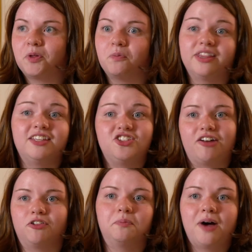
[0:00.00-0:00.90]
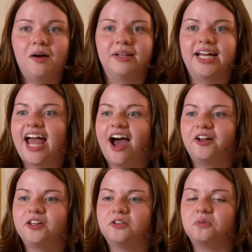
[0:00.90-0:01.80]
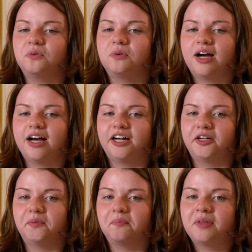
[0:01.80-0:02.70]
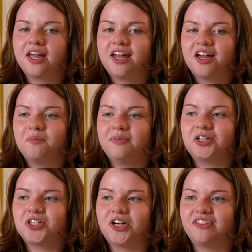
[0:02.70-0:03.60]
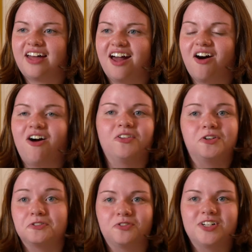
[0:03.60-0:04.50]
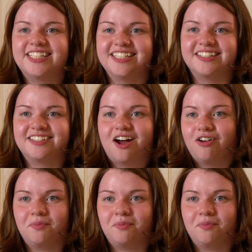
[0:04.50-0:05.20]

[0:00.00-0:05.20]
with the general public? How do you um, make sure that all those voices are